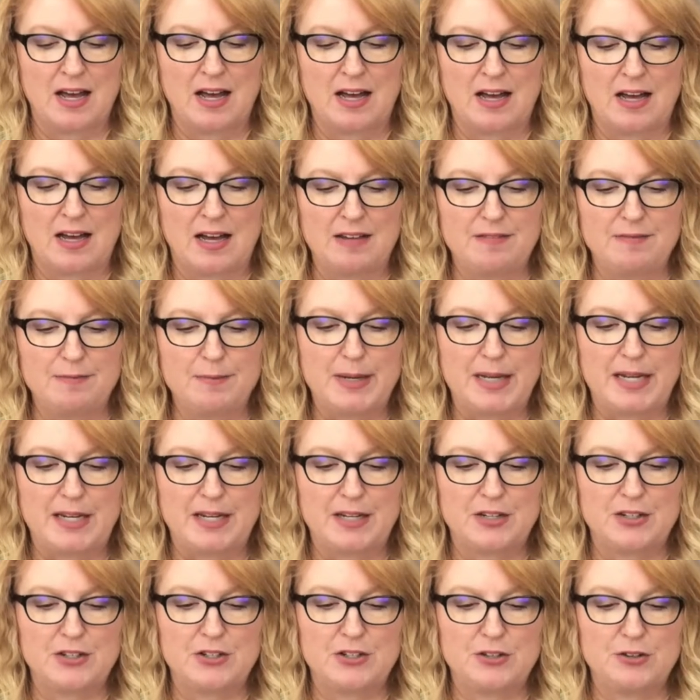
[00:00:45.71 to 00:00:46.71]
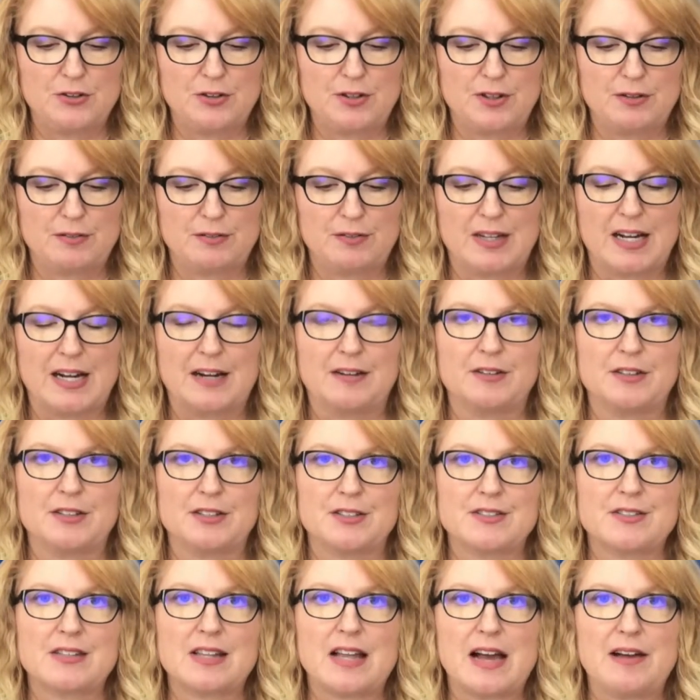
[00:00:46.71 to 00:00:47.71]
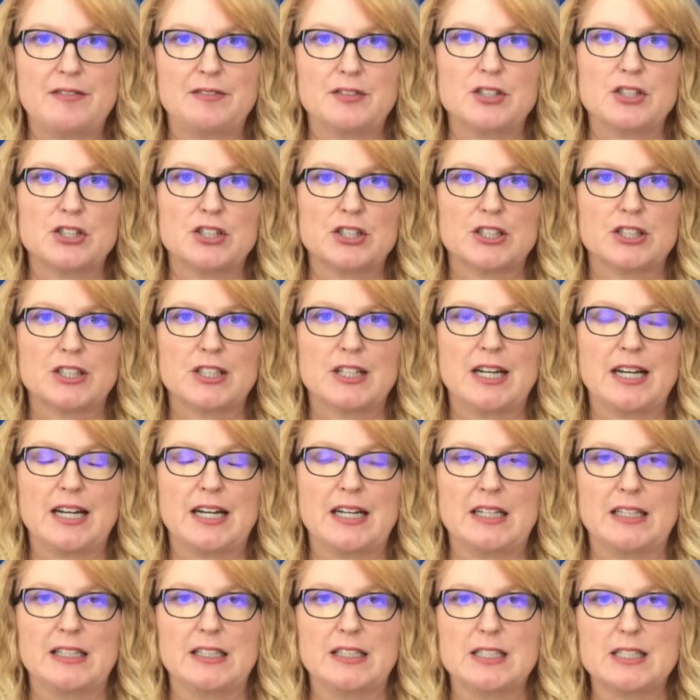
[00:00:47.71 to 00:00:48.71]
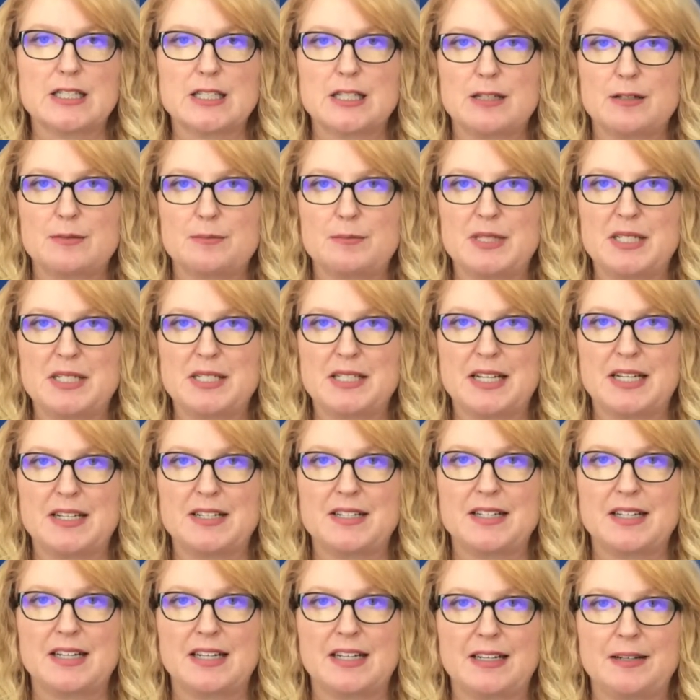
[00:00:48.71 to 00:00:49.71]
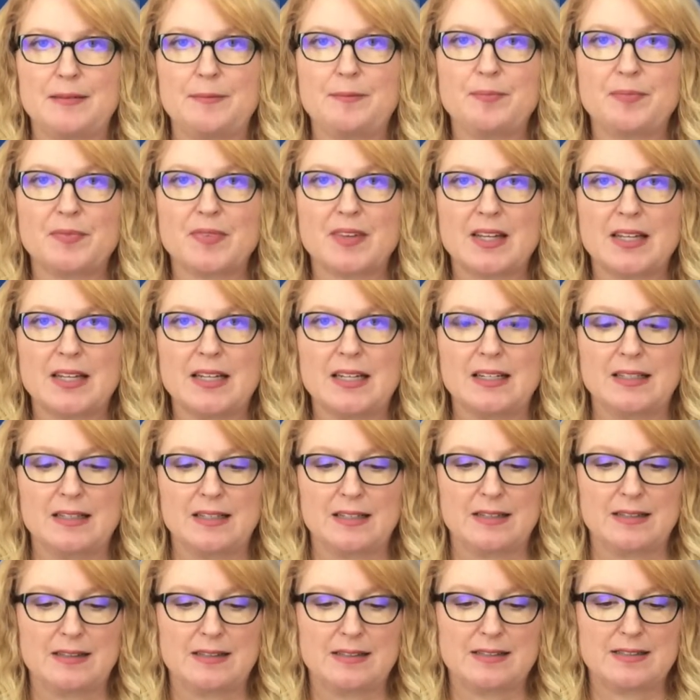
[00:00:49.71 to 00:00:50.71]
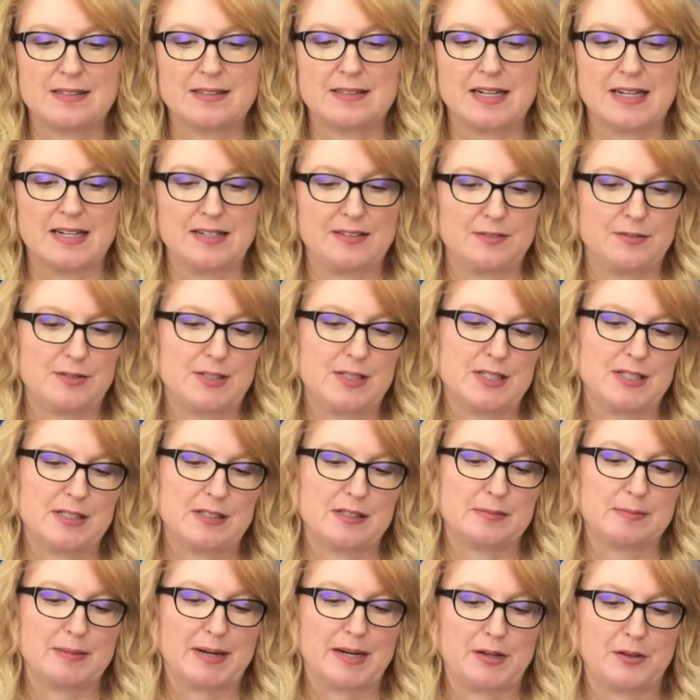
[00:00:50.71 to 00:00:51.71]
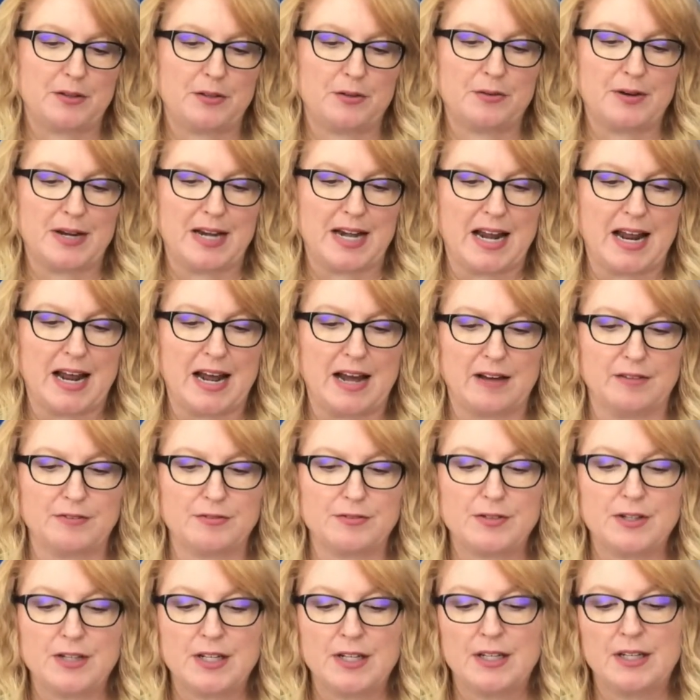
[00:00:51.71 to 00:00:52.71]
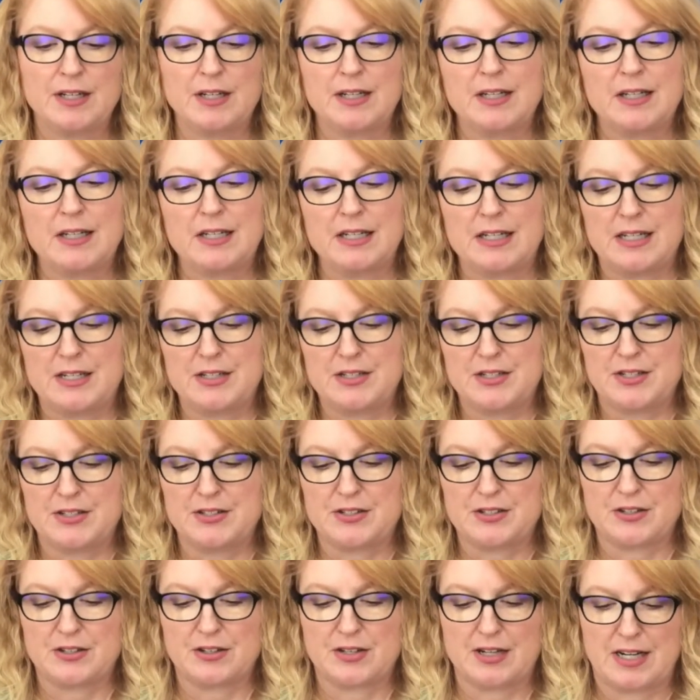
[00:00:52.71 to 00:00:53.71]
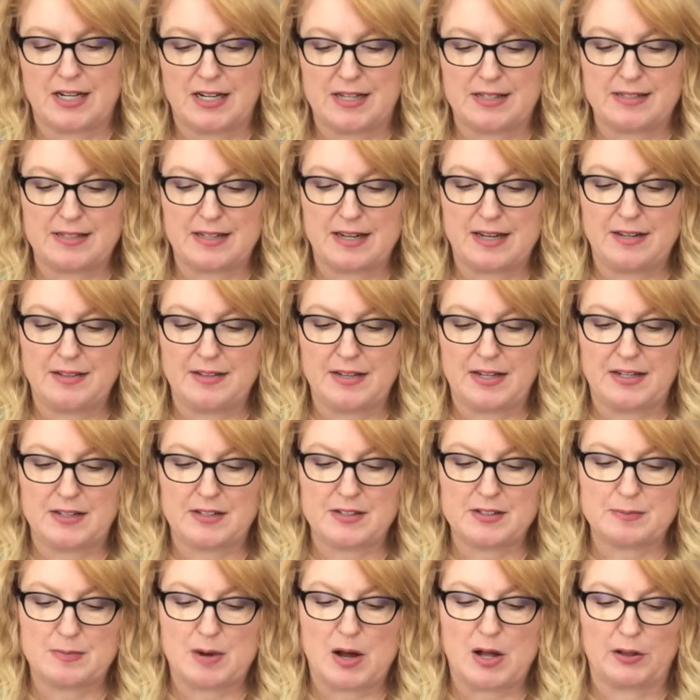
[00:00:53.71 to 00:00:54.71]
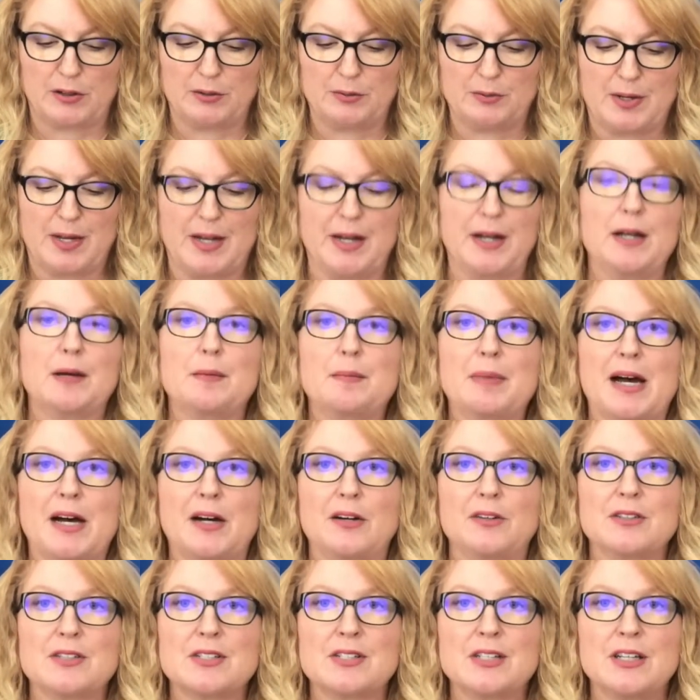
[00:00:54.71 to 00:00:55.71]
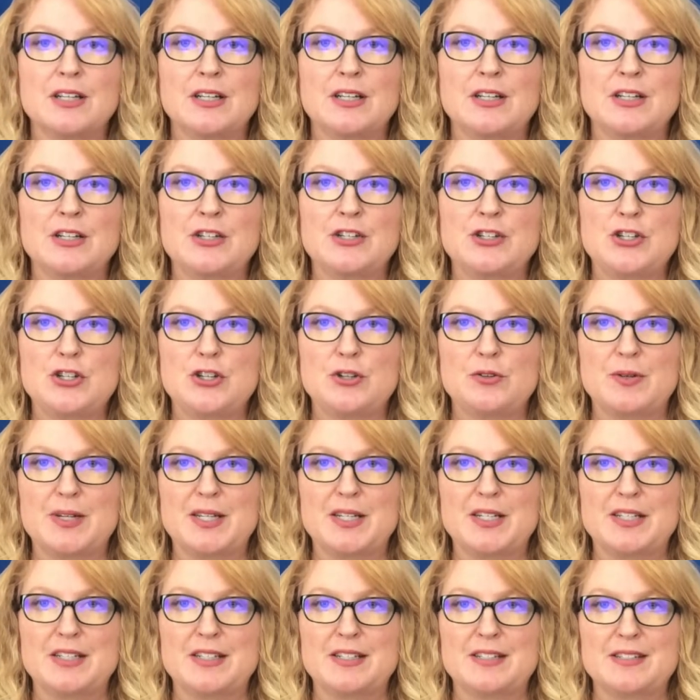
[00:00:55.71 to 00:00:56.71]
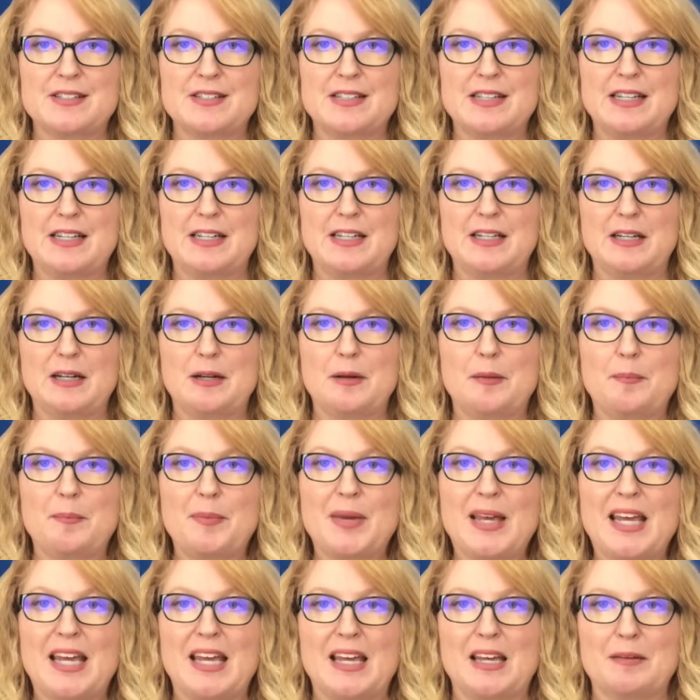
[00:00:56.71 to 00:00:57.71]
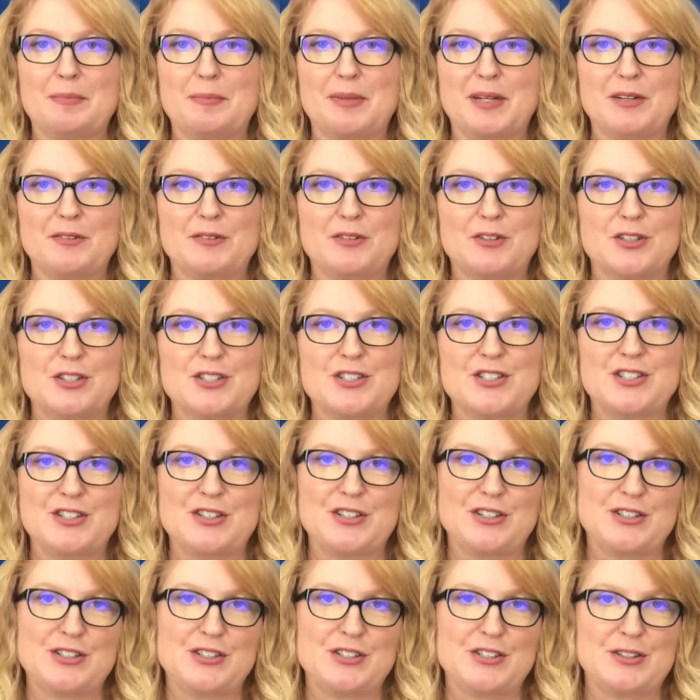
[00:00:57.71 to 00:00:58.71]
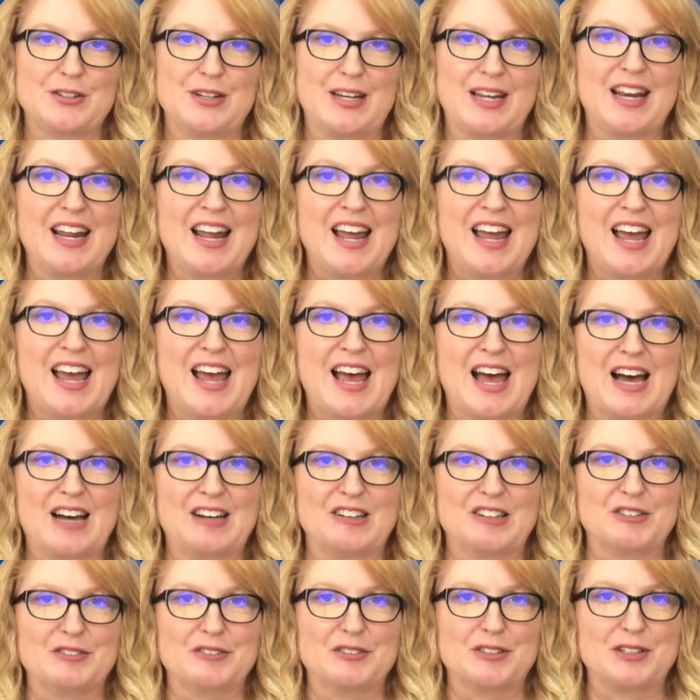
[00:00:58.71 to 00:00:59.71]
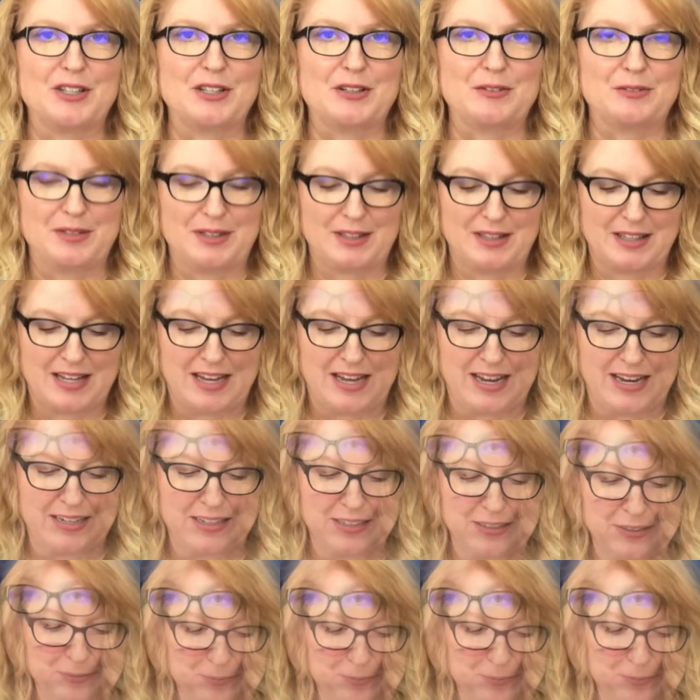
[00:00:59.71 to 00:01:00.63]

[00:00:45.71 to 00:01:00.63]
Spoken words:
I've made 2 of the flowers, lavender and magenta, in this size, which is about 3.5 inches across, and then a smaller one about 2 inches in pink. But of course you can do it however you would like.